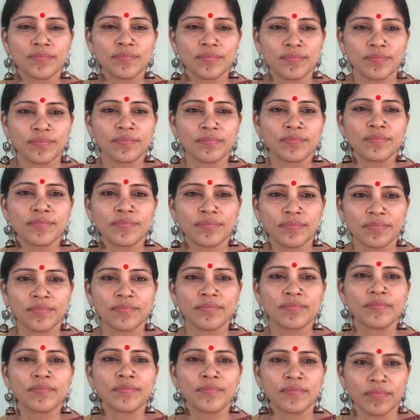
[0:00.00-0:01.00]

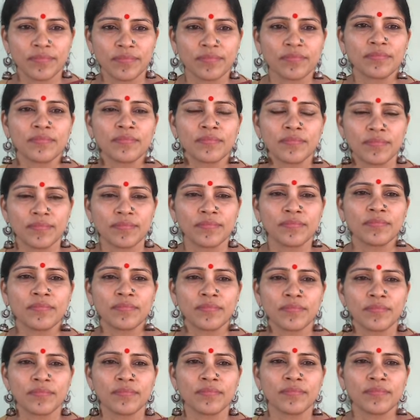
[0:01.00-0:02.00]

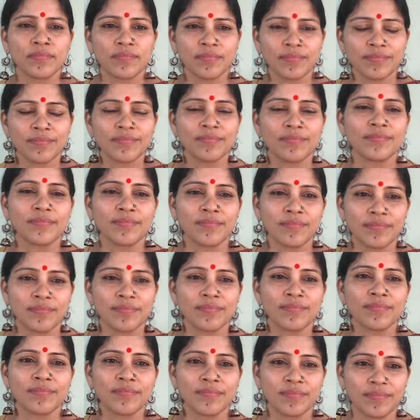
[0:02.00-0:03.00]

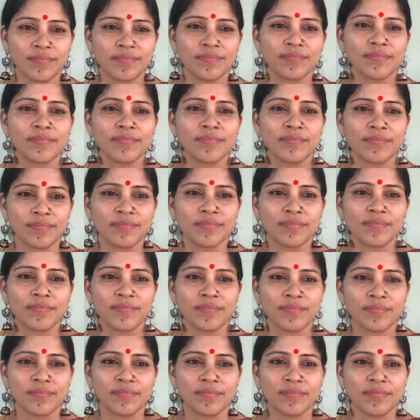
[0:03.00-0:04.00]
This person isn't speaking.